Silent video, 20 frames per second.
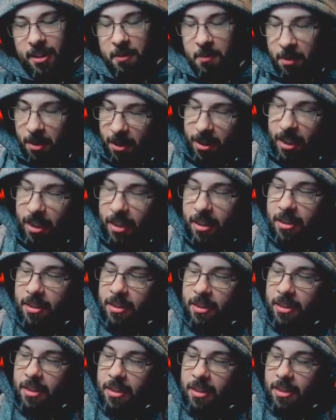Okay.
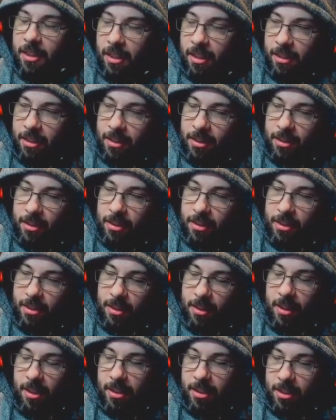
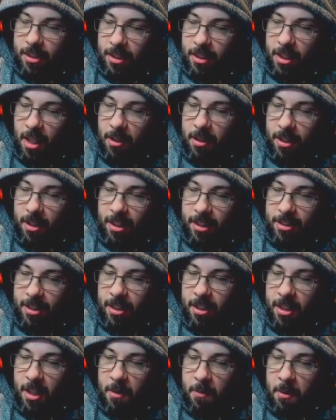Well, at least I
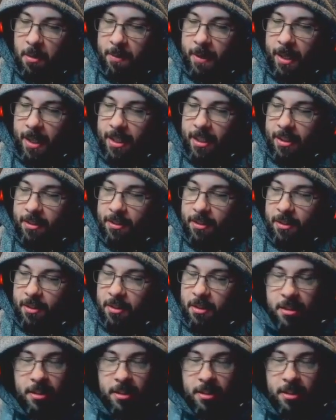know what I'm getting into.